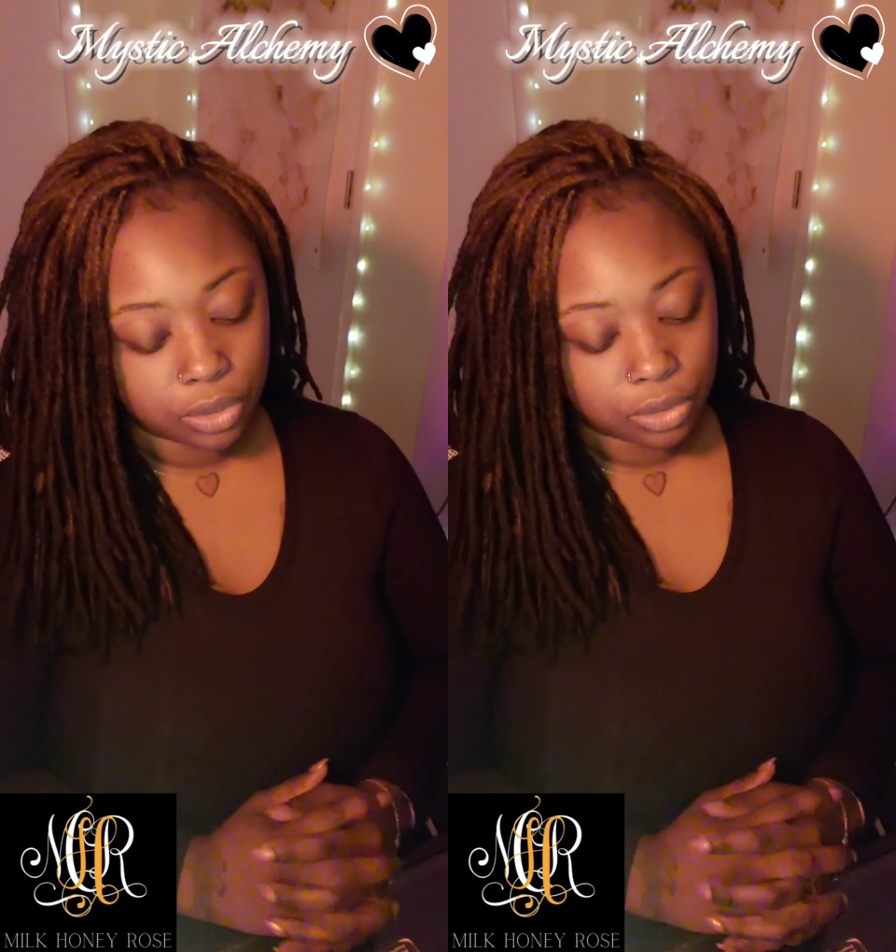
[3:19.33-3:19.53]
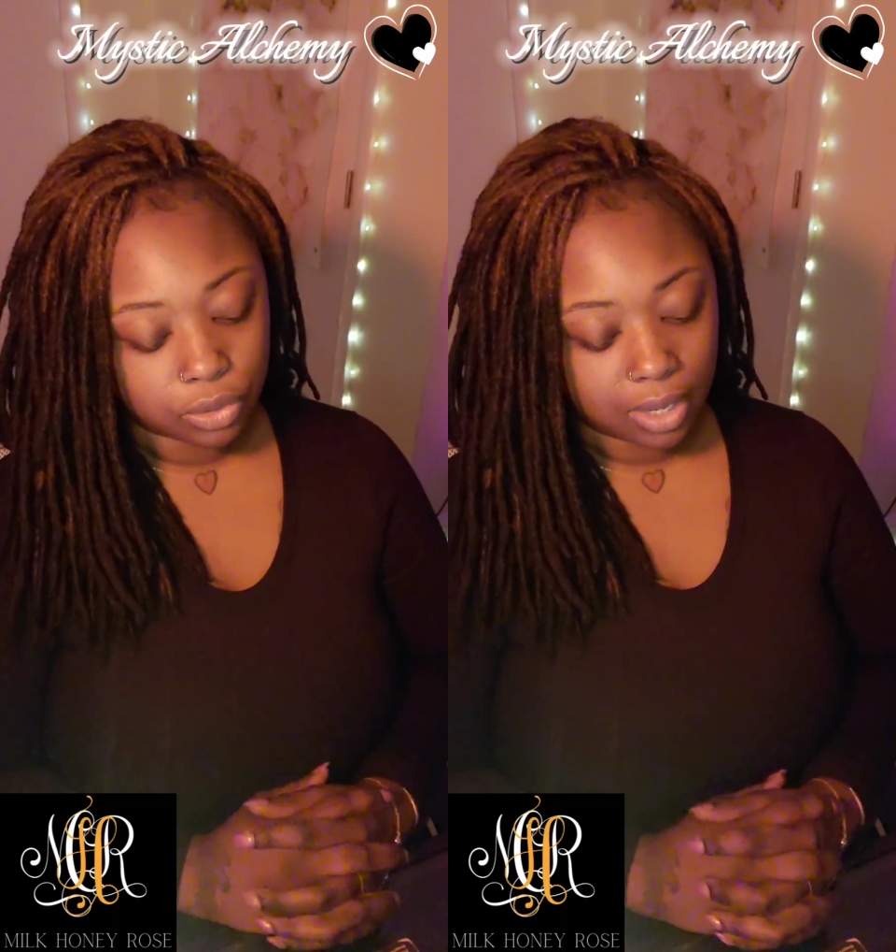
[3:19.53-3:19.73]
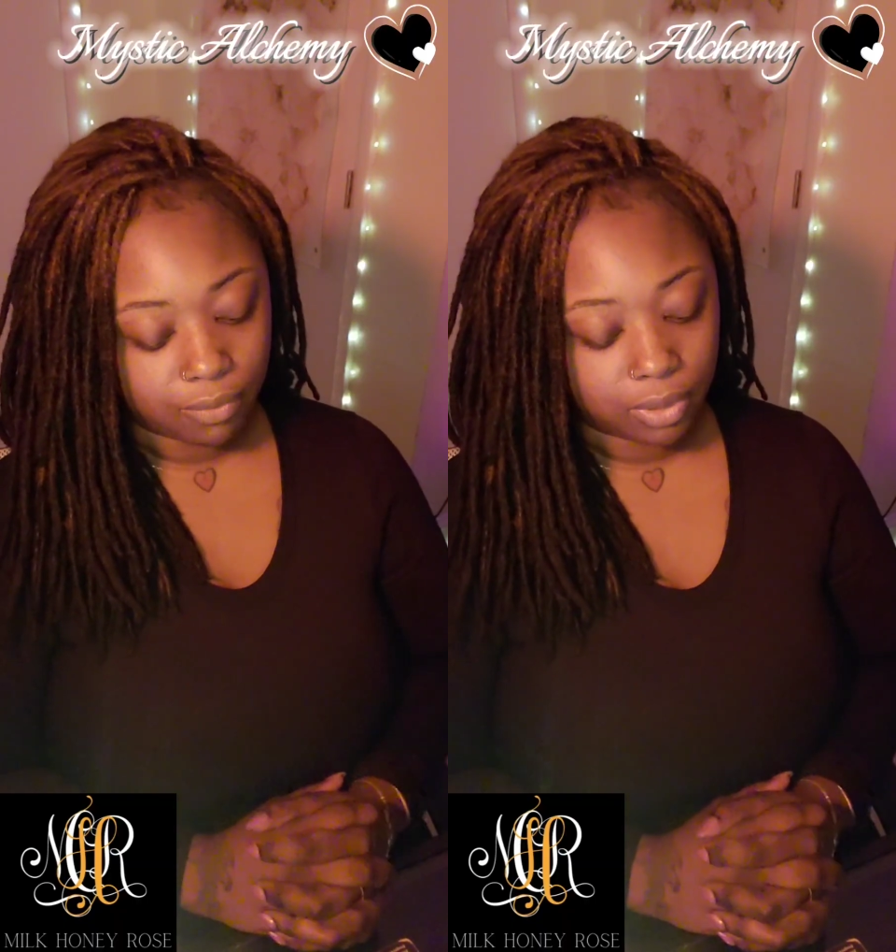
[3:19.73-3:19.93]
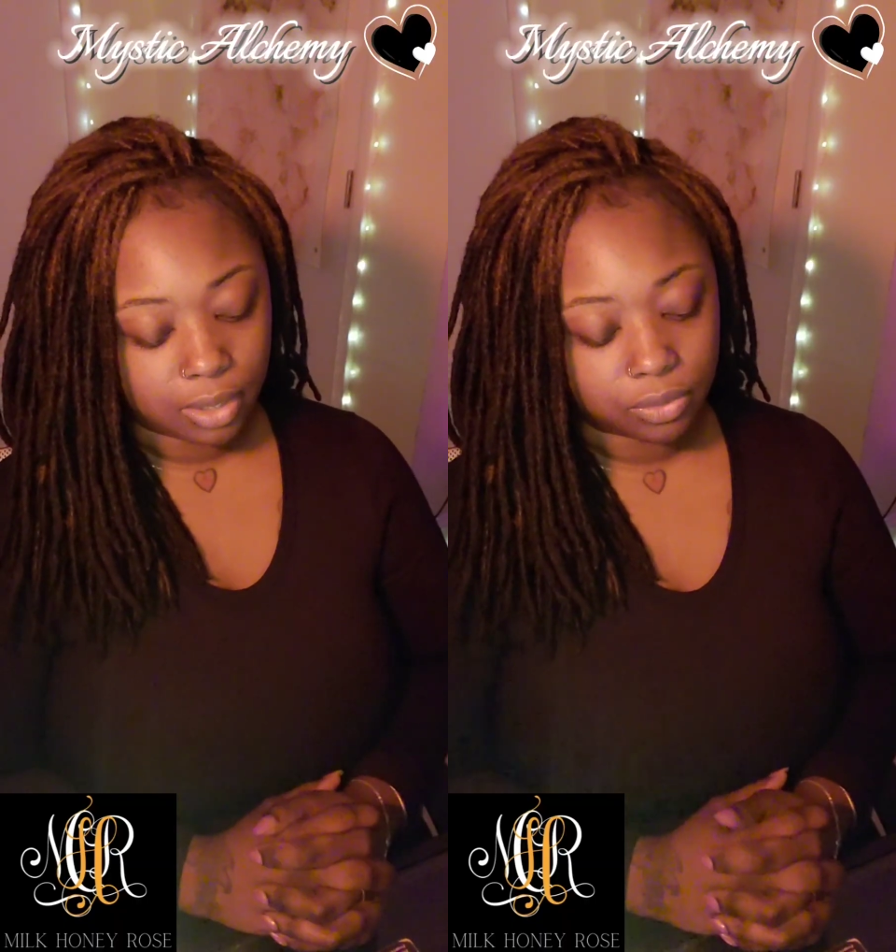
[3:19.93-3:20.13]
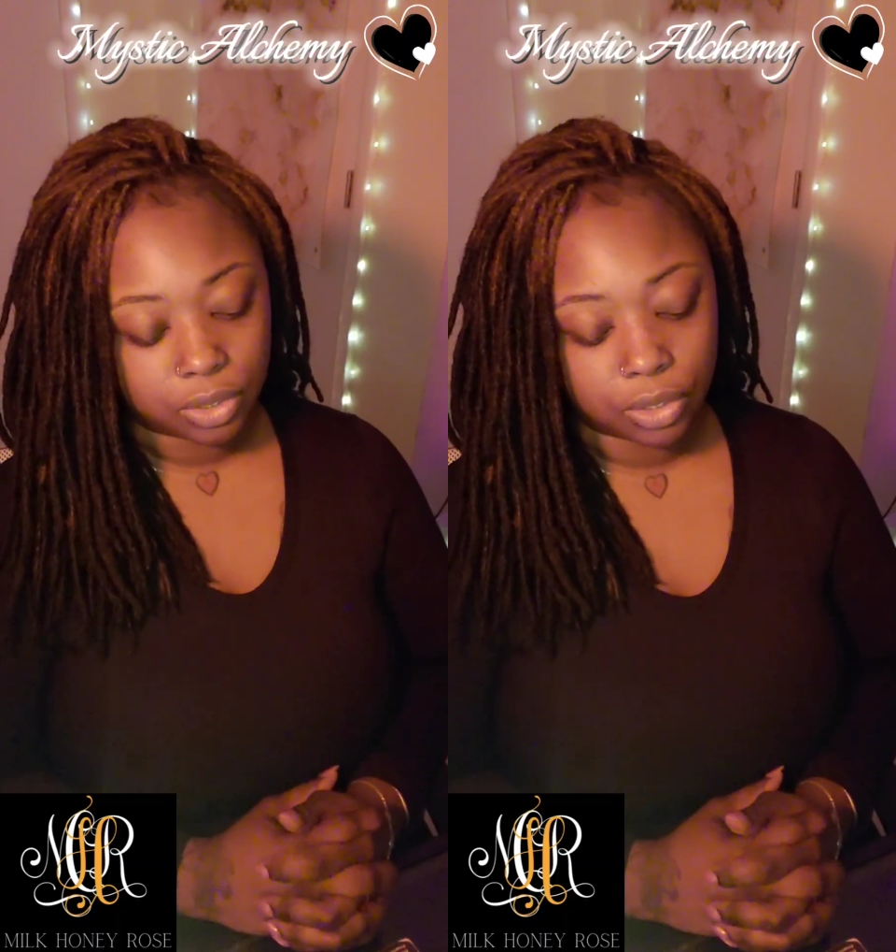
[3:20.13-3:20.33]
So they have a
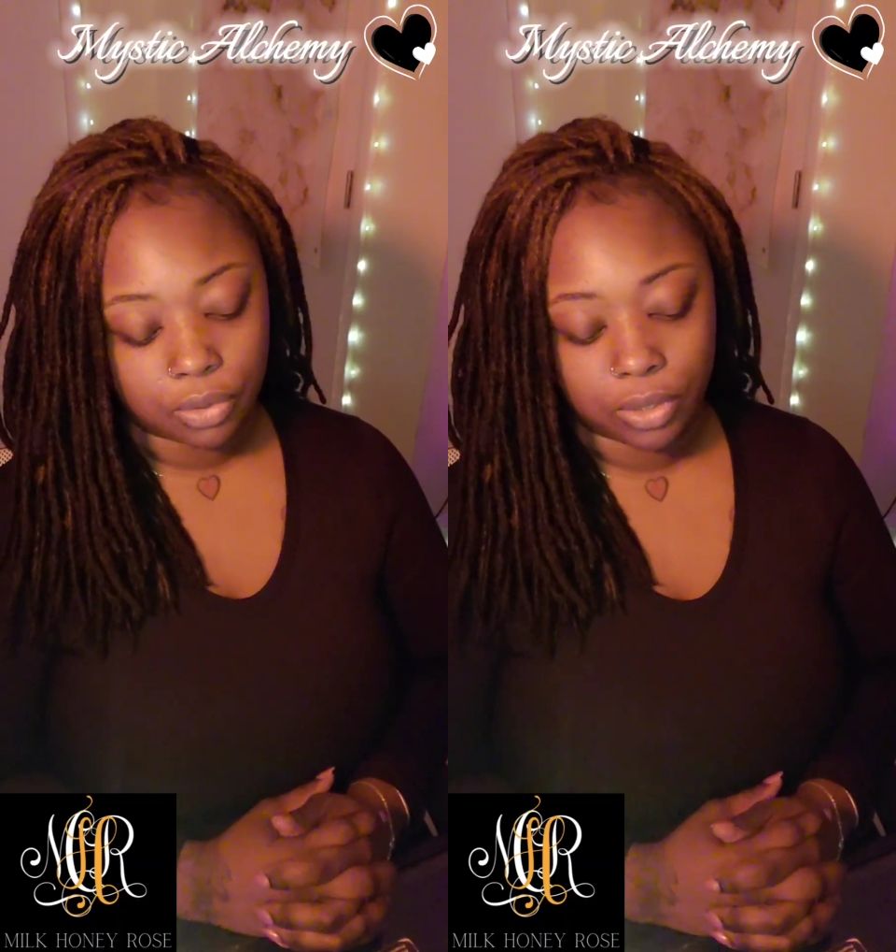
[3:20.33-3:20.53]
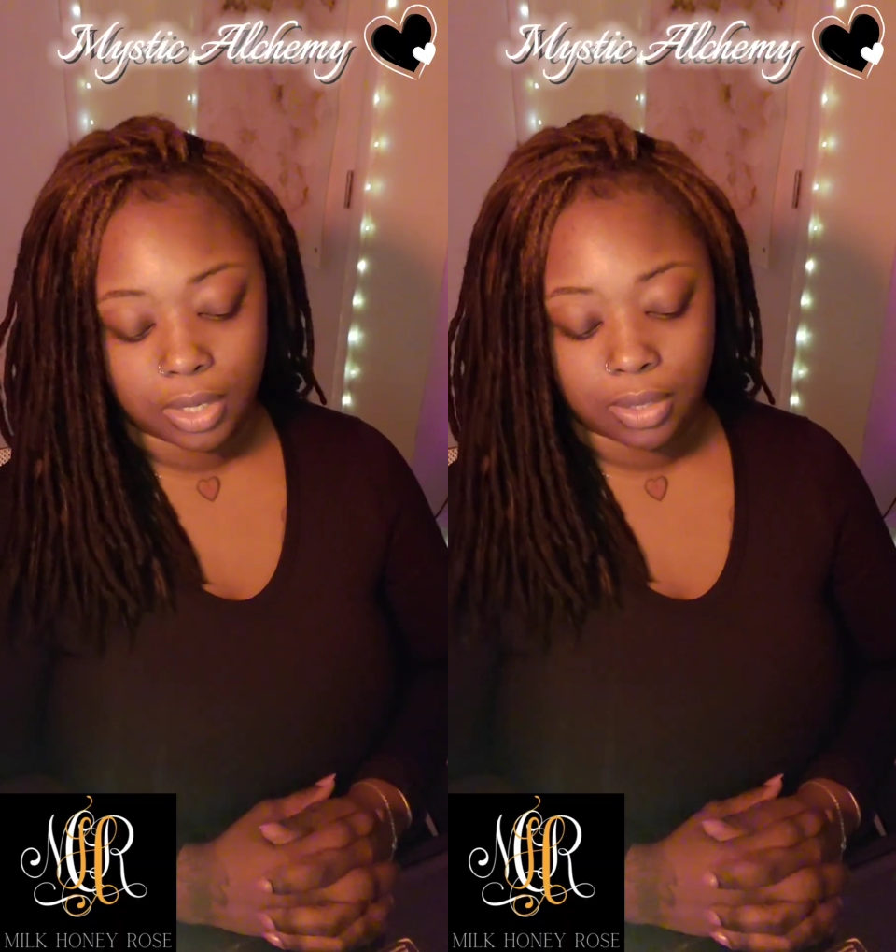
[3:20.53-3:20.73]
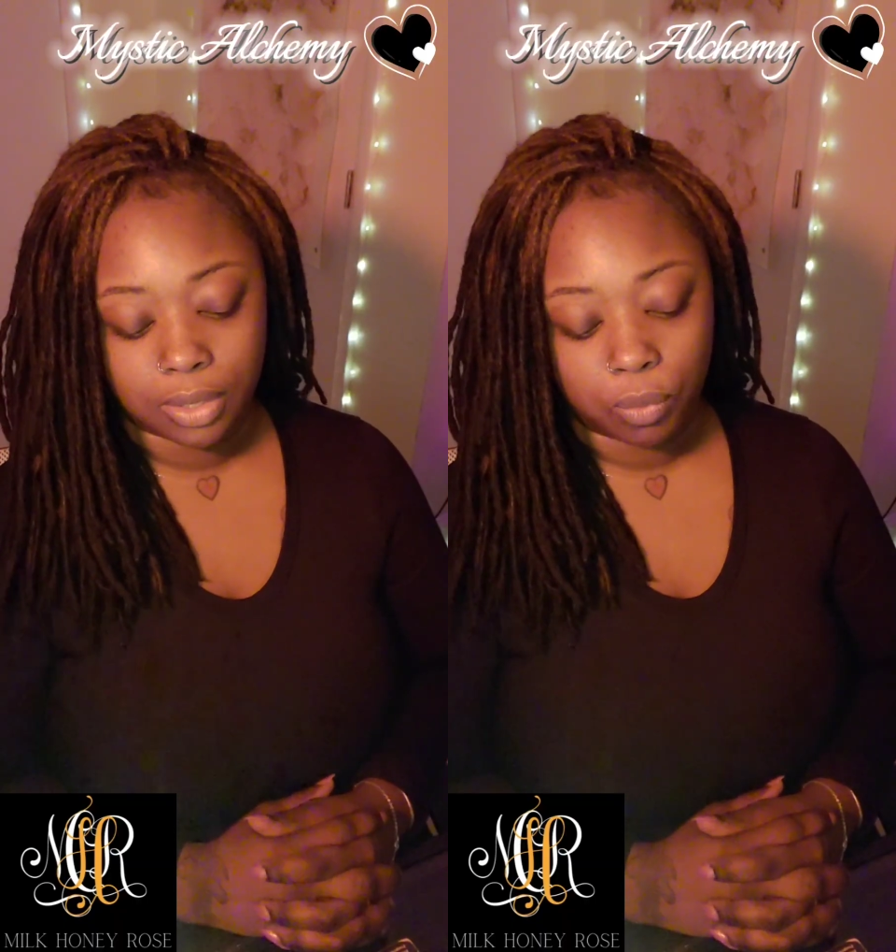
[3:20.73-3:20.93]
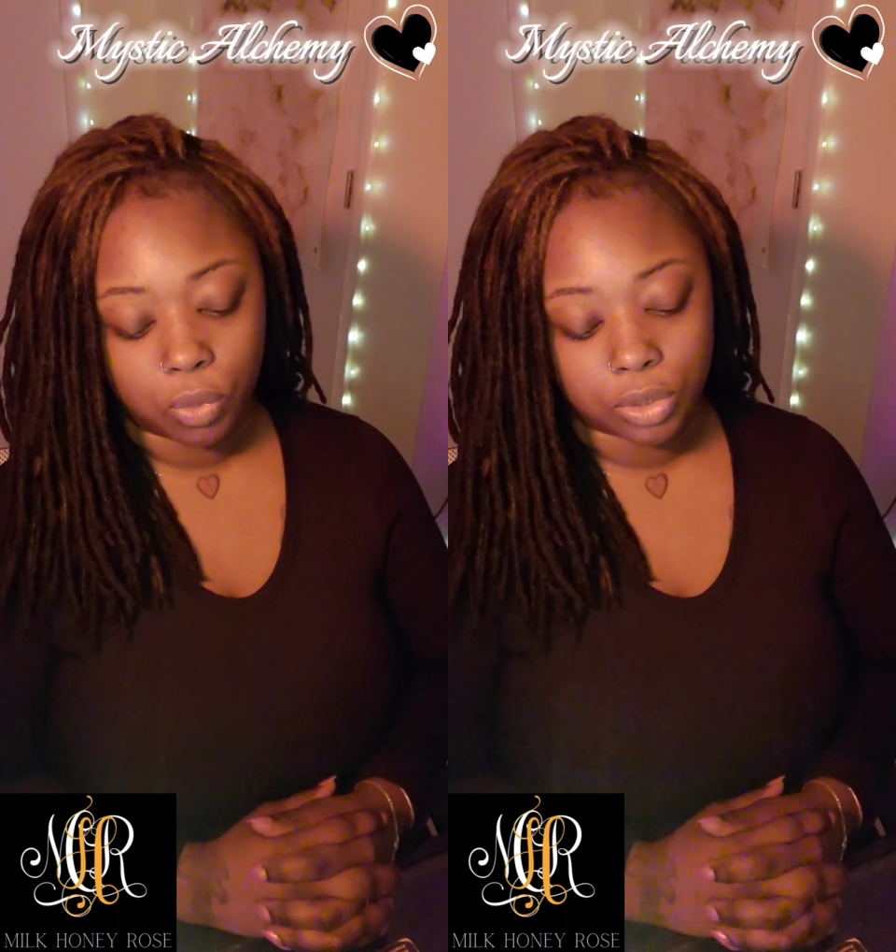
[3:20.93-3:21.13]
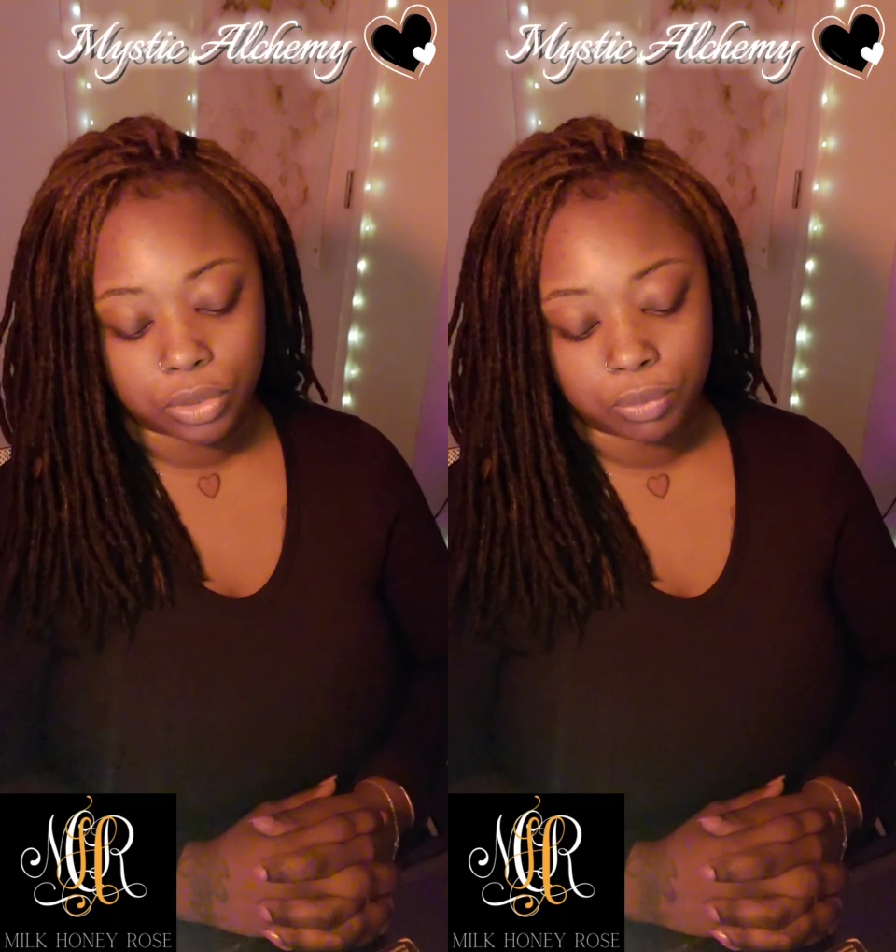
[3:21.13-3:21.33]
lot of security and they
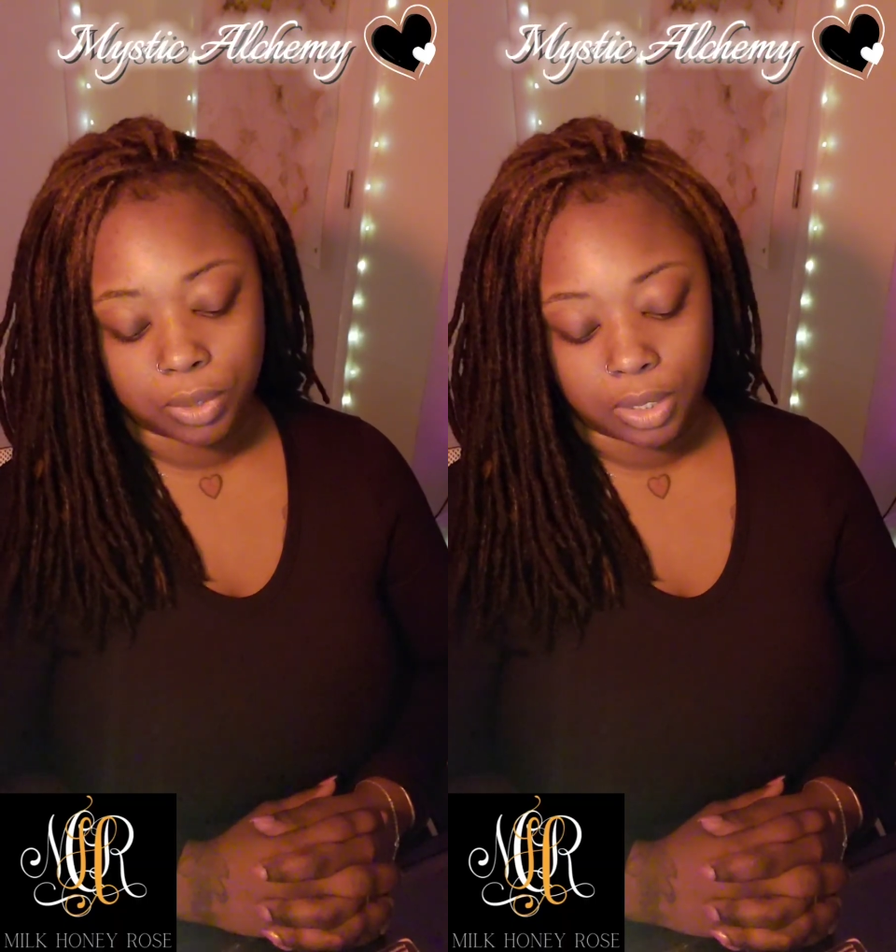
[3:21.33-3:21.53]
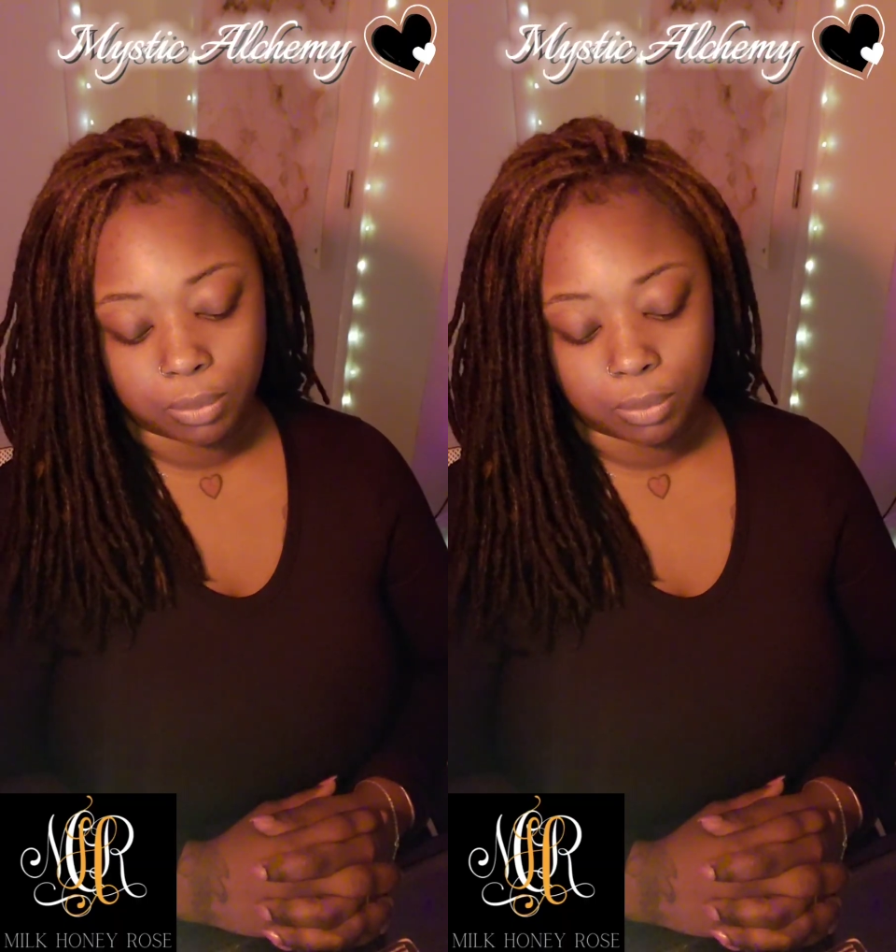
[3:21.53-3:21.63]
want to be